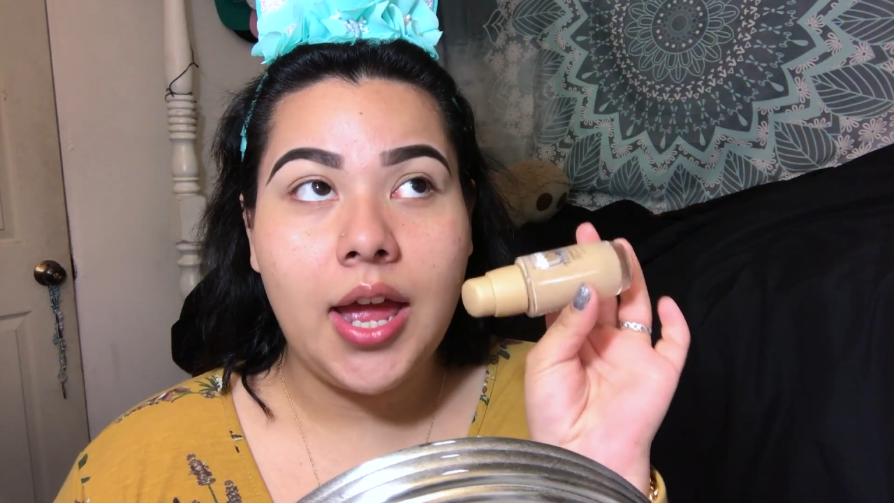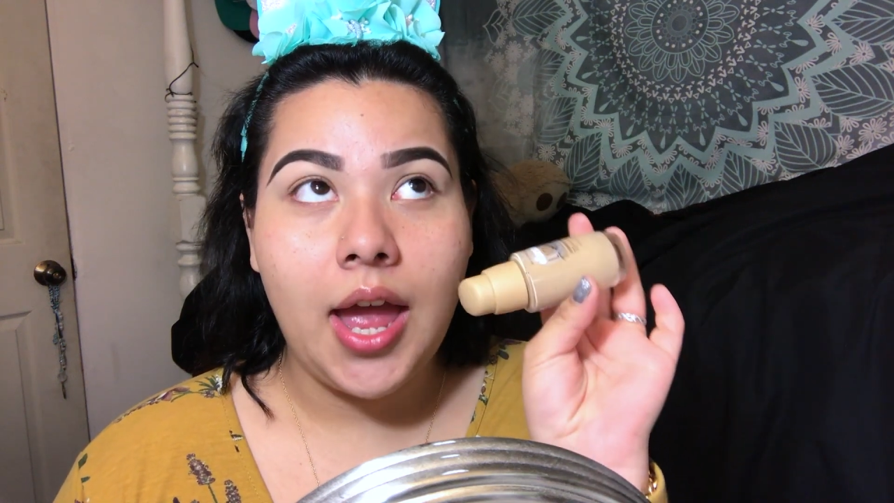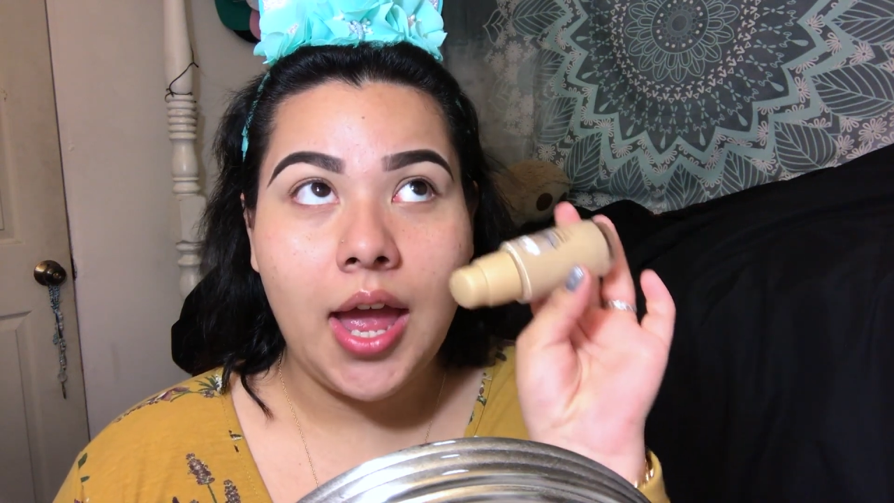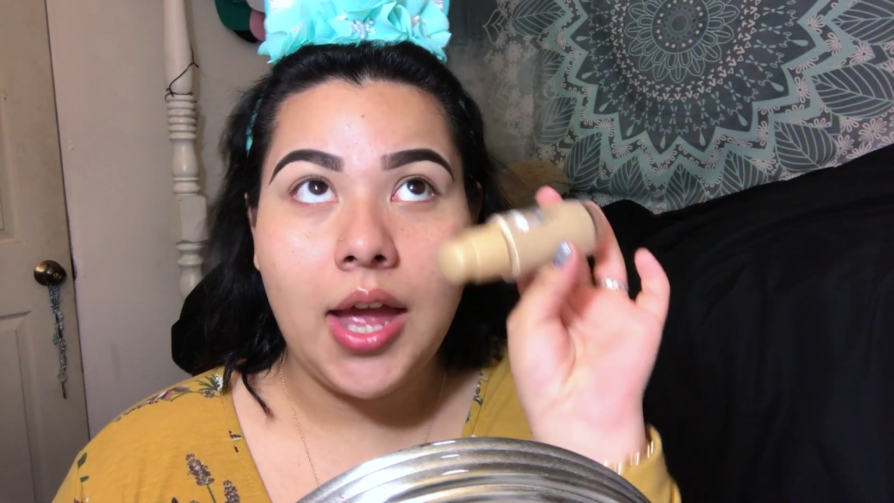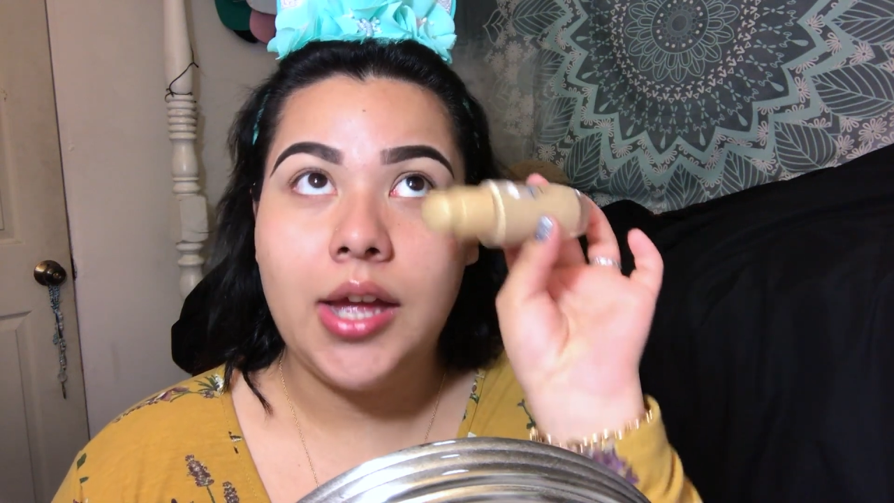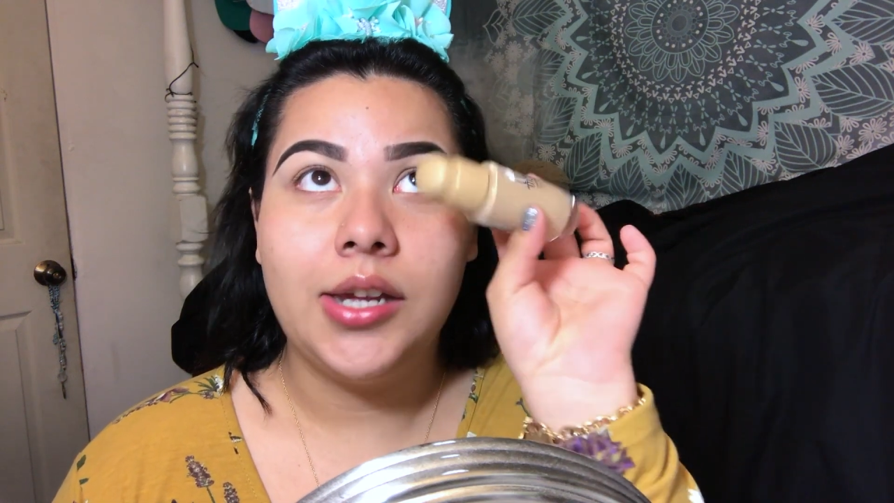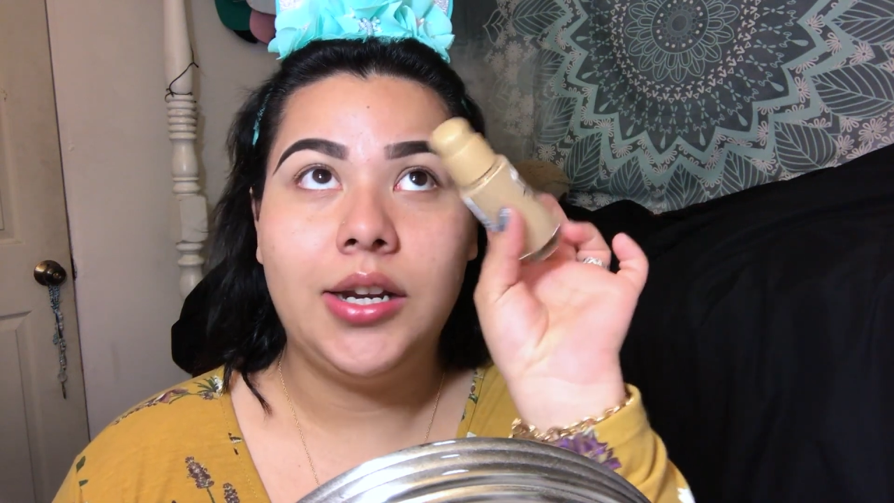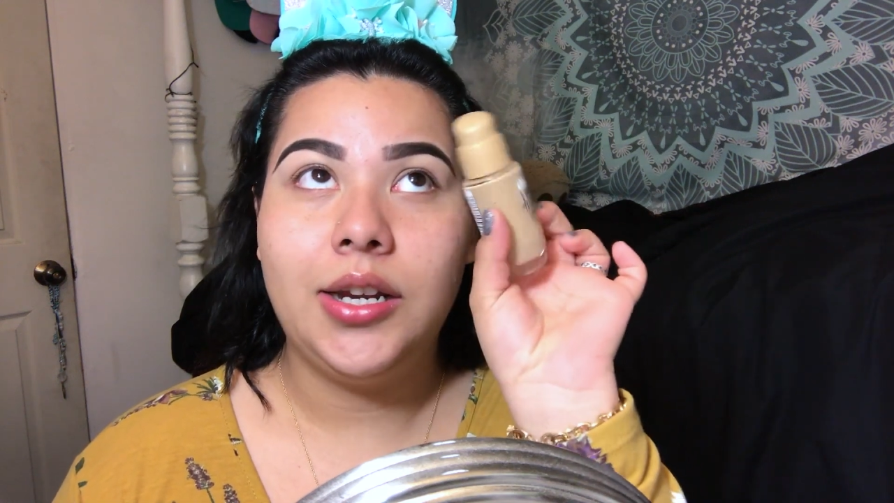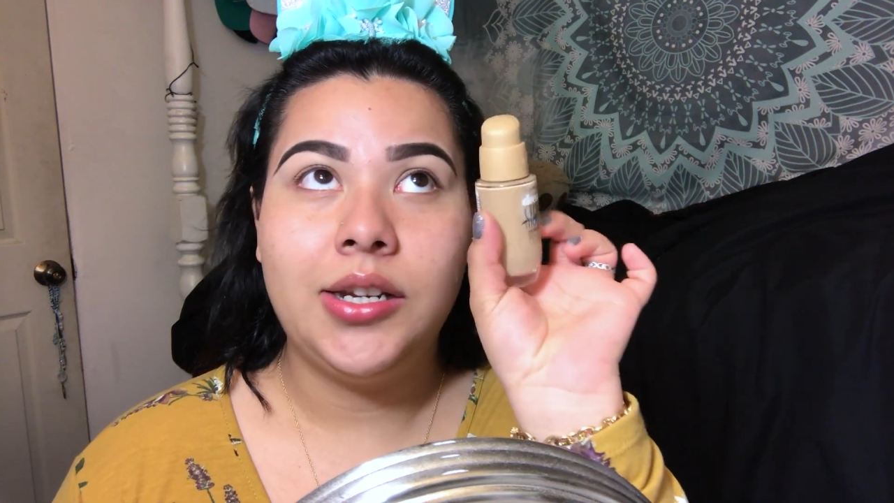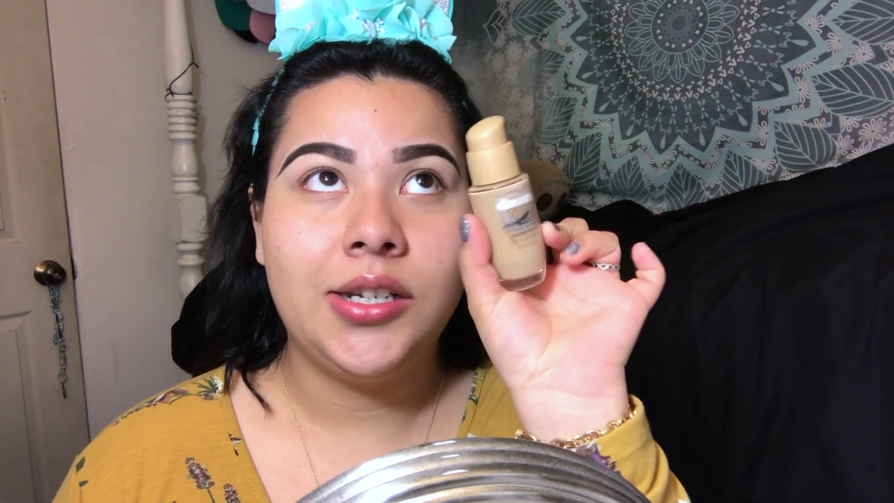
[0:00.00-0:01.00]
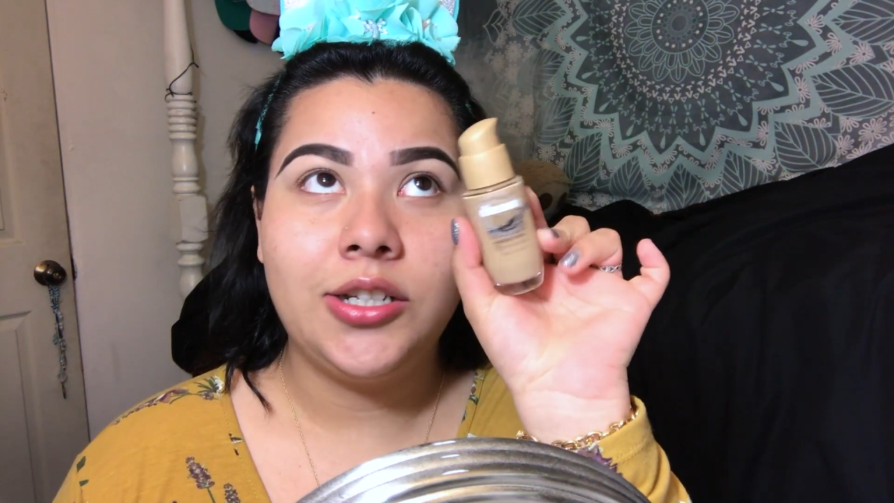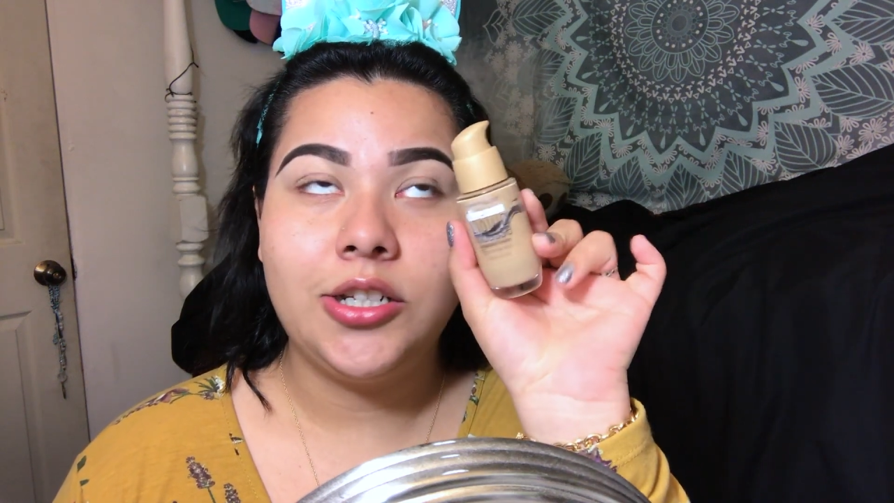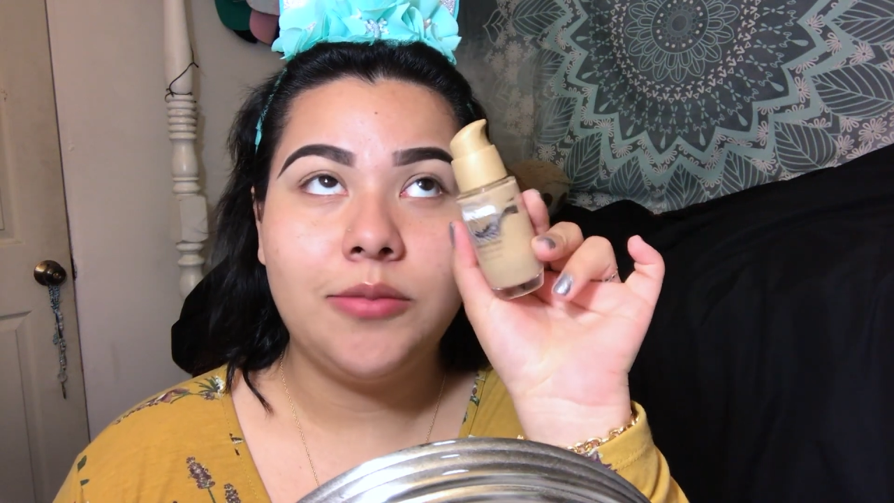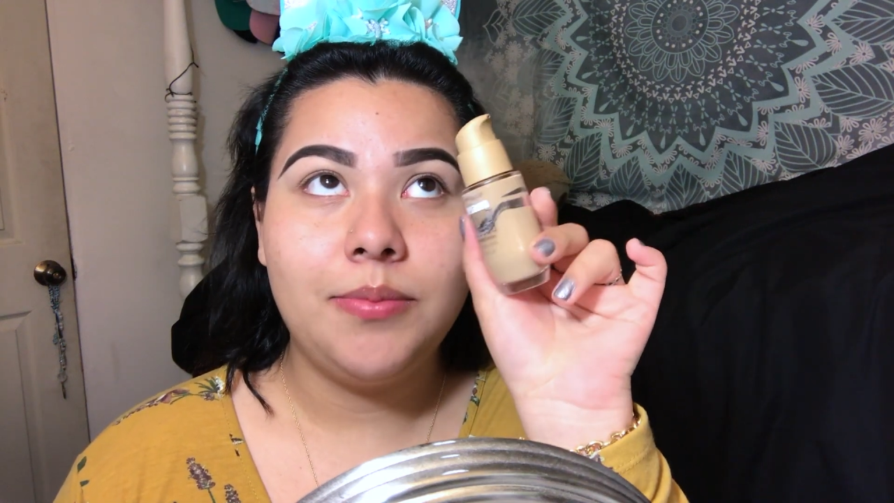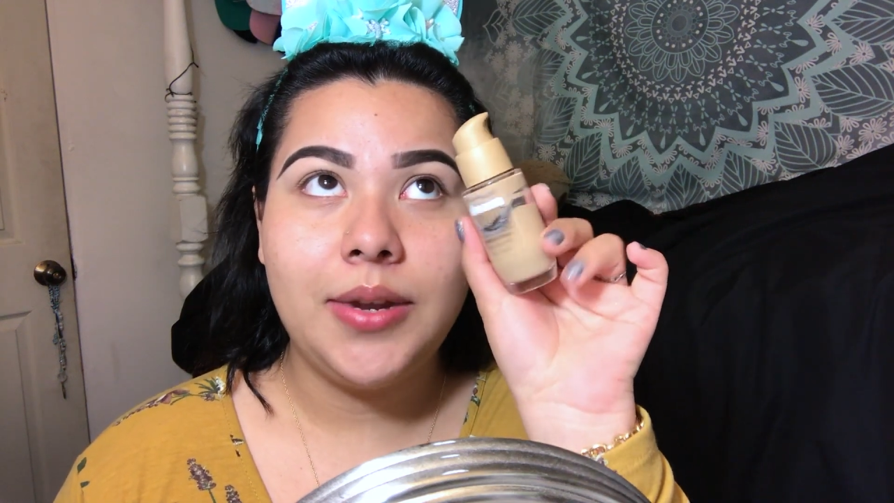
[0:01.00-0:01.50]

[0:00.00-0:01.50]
and it just